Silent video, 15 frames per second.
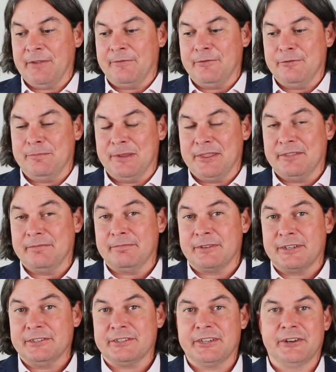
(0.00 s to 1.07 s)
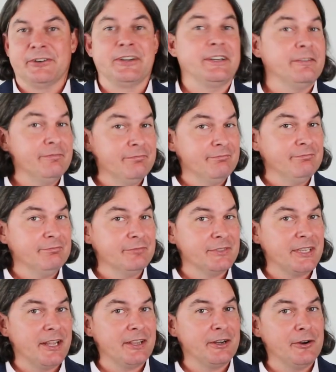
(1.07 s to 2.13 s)
if you've been considering
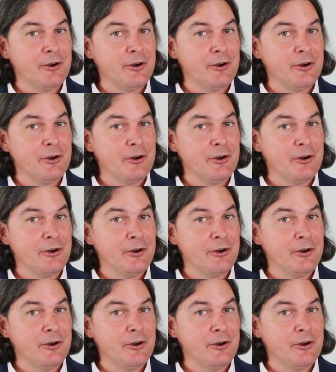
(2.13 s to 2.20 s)
selling